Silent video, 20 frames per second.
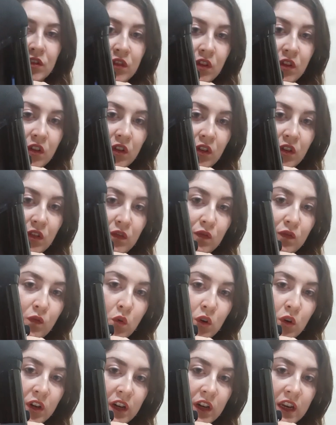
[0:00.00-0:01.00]
the
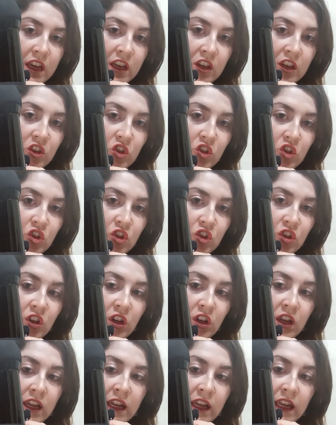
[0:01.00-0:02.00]
4-inch
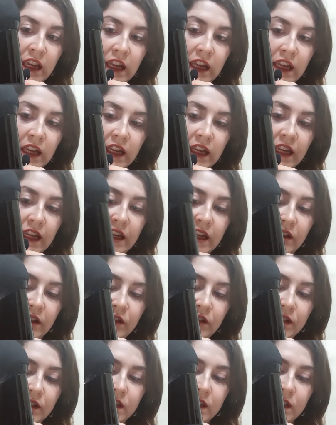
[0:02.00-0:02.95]
heels.